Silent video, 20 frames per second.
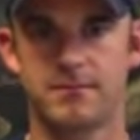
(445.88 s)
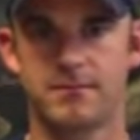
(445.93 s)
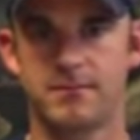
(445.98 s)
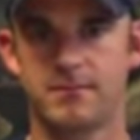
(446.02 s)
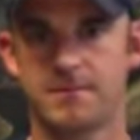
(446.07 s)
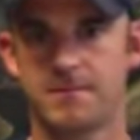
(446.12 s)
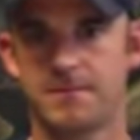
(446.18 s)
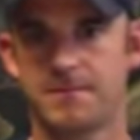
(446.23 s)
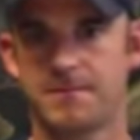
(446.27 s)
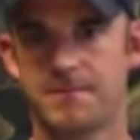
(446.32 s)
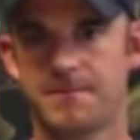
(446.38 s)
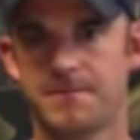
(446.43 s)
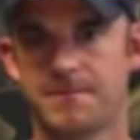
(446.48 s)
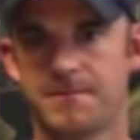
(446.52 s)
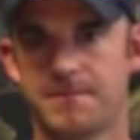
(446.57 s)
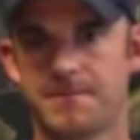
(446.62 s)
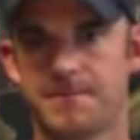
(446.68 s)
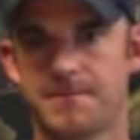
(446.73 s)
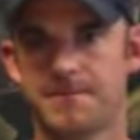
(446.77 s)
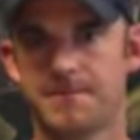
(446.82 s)

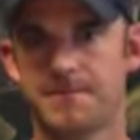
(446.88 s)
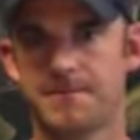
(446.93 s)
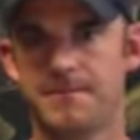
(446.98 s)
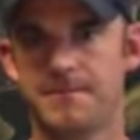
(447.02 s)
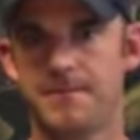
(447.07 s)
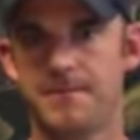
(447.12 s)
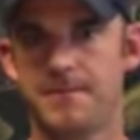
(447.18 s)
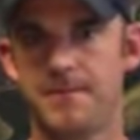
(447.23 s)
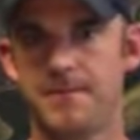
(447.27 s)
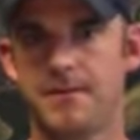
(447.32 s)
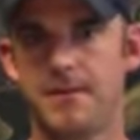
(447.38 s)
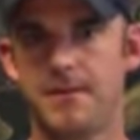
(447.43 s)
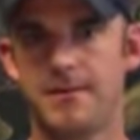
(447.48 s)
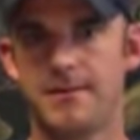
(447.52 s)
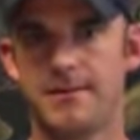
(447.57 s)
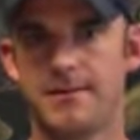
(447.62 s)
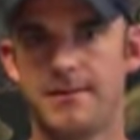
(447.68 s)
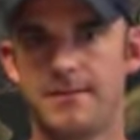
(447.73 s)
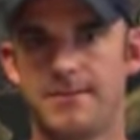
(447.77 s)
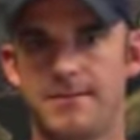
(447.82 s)

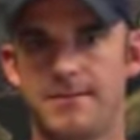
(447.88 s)
No words are spoken by the person on screen.